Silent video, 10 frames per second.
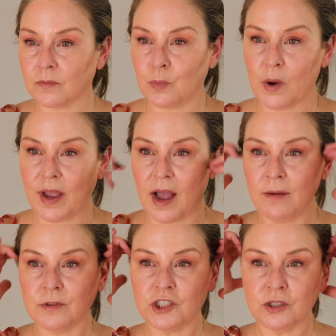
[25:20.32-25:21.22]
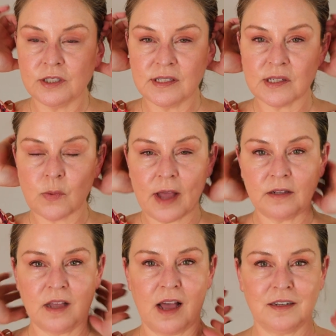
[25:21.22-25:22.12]
boy, I sure did sweat
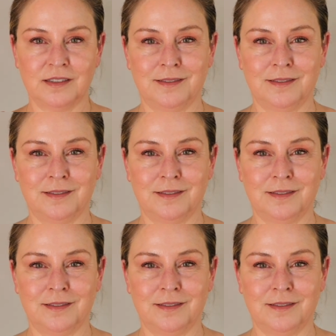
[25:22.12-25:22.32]
a lot